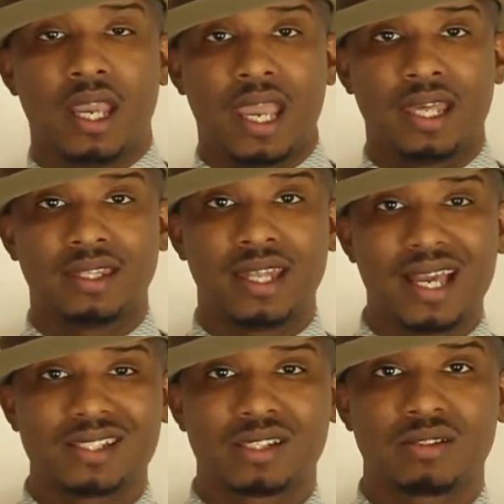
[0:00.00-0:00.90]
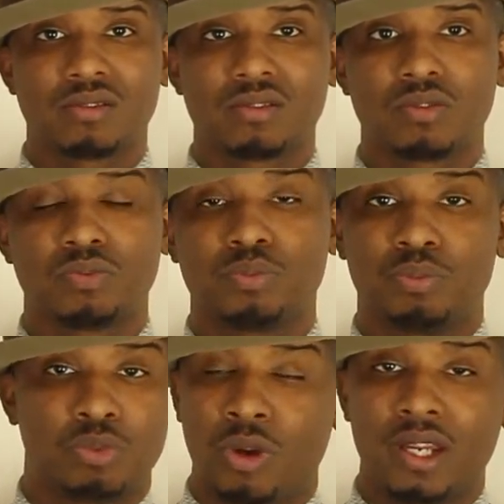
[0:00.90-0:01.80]
And that's
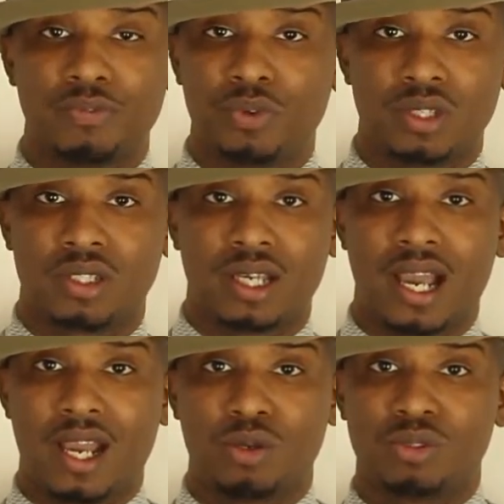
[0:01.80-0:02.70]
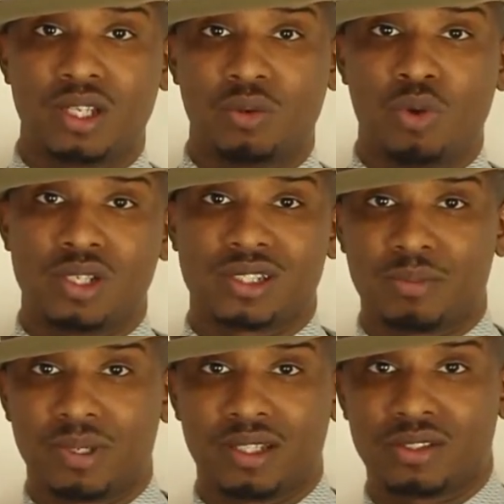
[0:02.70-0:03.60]
great for the guy who wants to
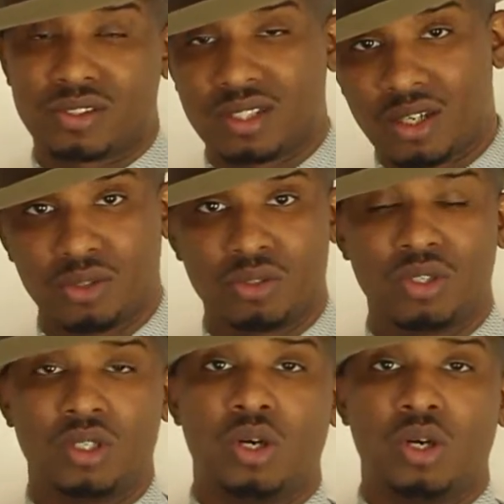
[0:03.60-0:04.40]
be a little subtle